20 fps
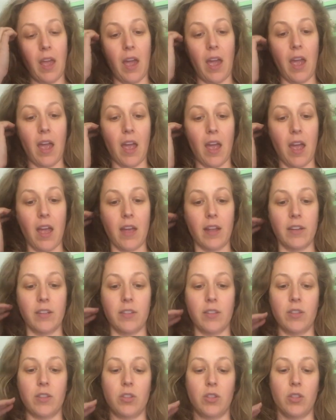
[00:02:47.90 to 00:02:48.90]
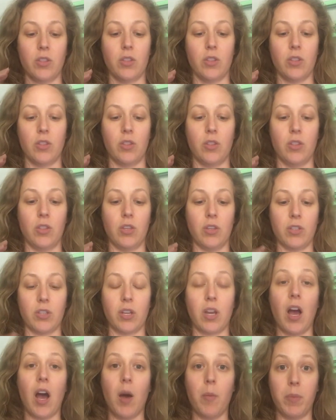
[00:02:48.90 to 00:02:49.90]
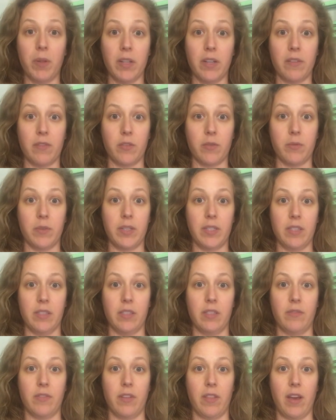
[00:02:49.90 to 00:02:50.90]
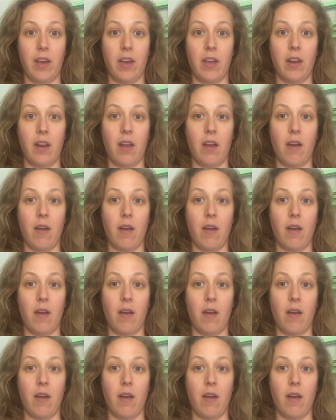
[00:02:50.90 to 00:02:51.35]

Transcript: And there's a couple of different reasons for that.